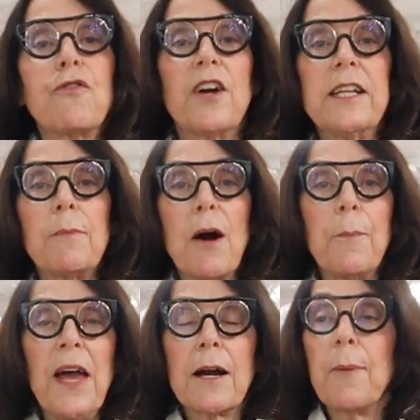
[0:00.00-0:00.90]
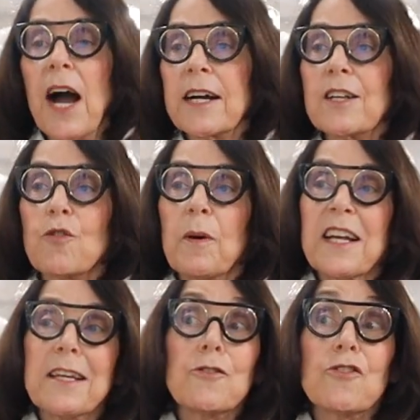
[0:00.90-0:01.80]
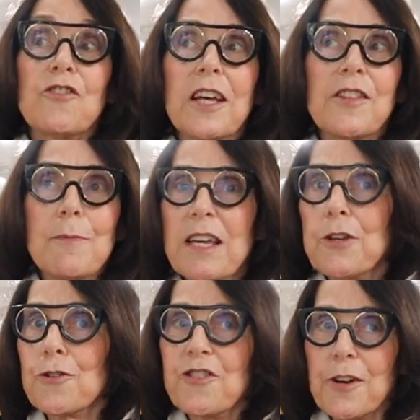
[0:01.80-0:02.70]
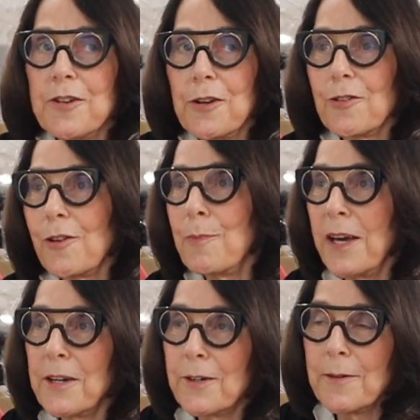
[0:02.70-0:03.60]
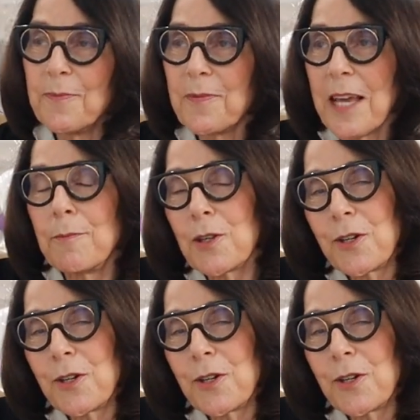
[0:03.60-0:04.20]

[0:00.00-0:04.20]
afraid about back pockets, but I understand they make your derriere look better. I'm